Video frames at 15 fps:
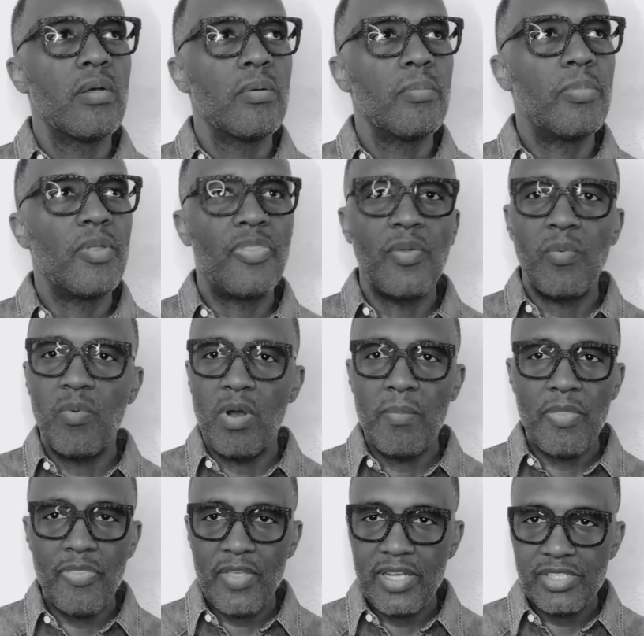but the
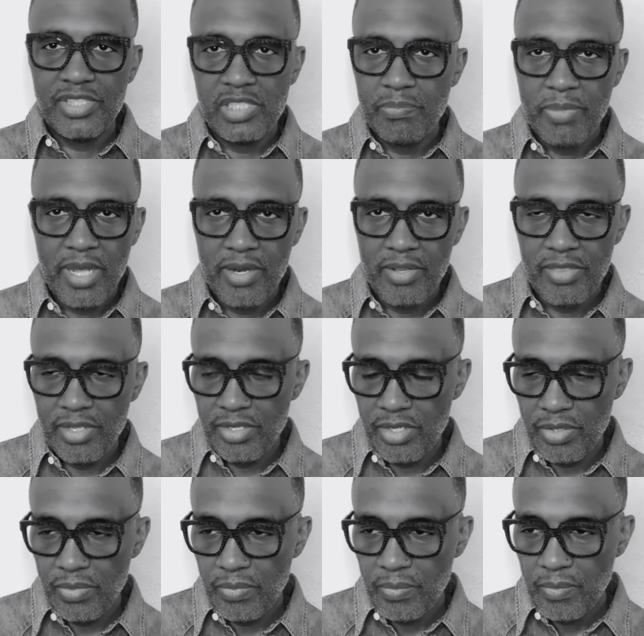woman thinks she's better than
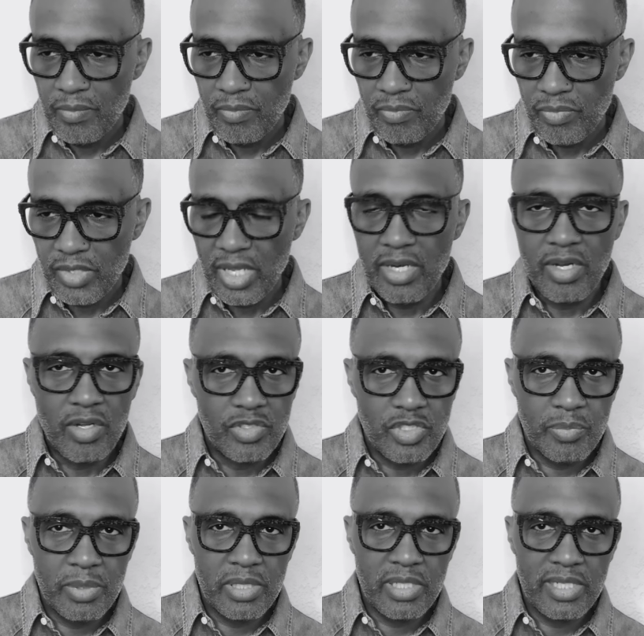you. And
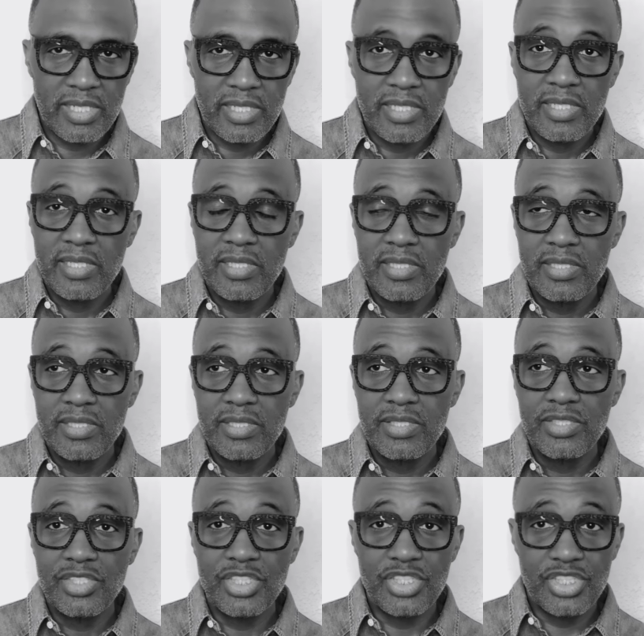ultimately,
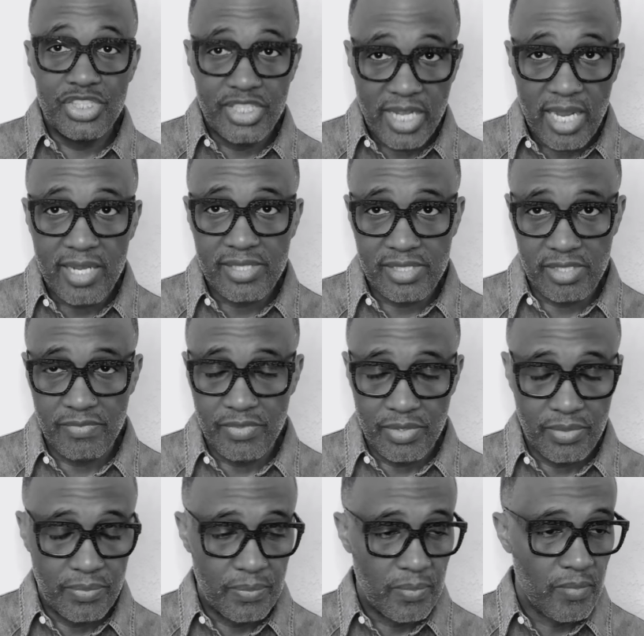she's jealous of you.